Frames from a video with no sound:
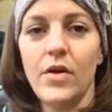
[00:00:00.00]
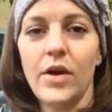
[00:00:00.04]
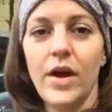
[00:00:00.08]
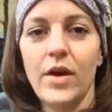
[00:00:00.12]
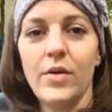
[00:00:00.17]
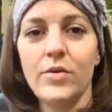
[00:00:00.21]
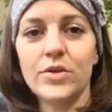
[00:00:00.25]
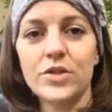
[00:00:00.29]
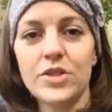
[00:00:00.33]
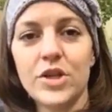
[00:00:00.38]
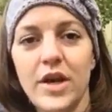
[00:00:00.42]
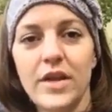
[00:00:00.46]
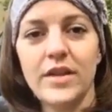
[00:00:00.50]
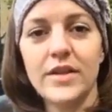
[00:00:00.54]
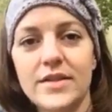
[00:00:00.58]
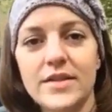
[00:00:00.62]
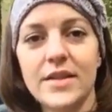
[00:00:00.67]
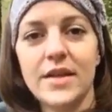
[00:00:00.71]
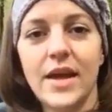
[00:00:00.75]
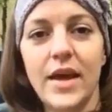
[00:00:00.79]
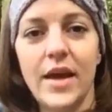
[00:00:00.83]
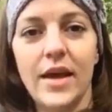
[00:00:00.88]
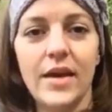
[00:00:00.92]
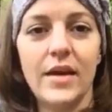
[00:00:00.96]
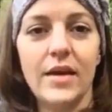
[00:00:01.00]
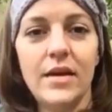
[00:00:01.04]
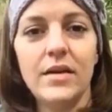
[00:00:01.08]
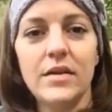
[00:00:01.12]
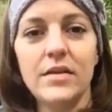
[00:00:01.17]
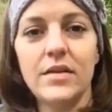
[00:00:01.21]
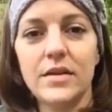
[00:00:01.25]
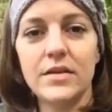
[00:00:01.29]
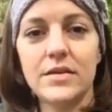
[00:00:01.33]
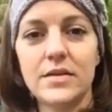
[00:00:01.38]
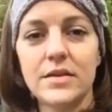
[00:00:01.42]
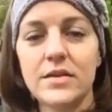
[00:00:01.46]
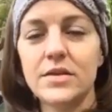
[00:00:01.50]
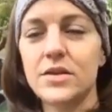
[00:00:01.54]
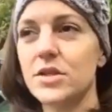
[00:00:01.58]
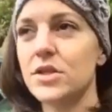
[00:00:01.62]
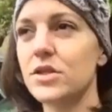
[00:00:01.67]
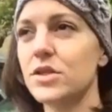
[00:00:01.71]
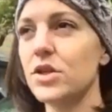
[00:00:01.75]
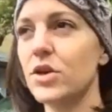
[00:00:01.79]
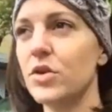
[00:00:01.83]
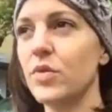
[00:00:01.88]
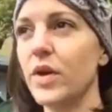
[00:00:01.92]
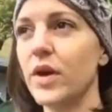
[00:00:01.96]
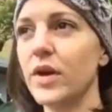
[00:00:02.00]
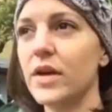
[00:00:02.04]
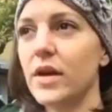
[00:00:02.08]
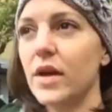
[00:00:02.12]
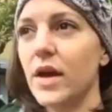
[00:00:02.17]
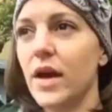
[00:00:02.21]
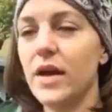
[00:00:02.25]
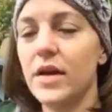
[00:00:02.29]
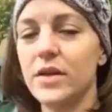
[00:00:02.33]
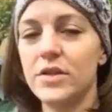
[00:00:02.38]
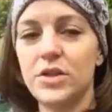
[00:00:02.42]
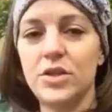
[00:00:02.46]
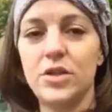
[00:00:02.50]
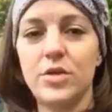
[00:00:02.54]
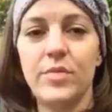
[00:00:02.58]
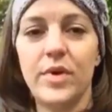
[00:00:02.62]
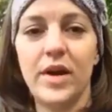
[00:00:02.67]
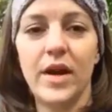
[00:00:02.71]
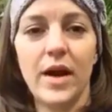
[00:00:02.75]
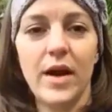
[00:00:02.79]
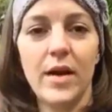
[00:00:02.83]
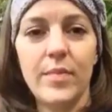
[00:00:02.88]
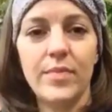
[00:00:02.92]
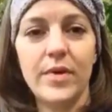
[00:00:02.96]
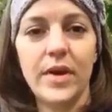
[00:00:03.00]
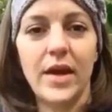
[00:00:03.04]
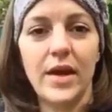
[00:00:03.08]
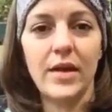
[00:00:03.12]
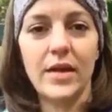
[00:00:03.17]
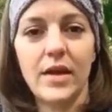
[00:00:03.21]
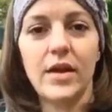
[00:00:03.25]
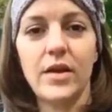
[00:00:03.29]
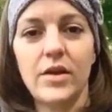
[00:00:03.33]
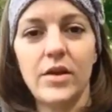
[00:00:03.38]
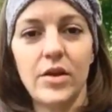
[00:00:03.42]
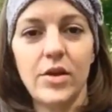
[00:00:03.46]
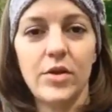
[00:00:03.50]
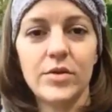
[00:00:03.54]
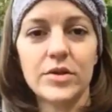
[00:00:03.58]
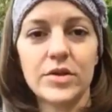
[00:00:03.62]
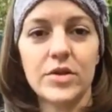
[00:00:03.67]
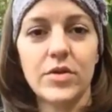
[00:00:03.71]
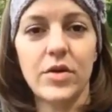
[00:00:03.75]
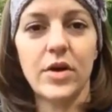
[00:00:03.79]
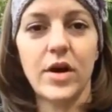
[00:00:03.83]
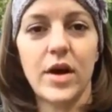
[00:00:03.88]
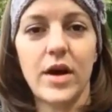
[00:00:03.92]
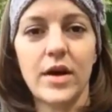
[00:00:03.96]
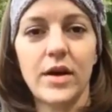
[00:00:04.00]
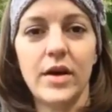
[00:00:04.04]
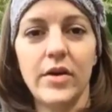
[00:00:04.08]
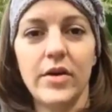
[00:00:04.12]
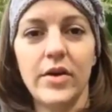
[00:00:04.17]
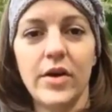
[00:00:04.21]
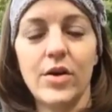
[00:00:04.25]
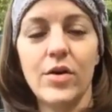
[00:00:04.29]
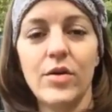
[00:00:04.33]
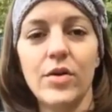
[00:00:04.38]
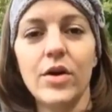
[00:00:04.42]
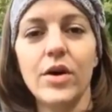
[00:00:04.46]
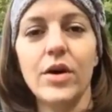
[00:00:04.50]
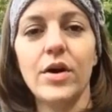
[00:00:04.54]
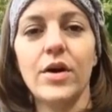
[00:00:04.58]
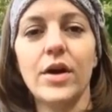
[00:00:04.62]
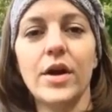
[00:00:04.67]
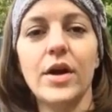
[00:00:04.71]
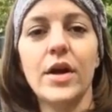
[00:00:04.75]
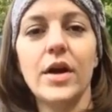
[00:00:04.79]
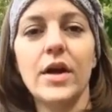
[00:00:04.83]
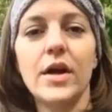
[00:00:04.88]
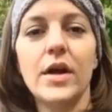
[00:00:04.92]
Okay, we'll try this again. This is just a quick 2-minute update letting you know what's going on here at court.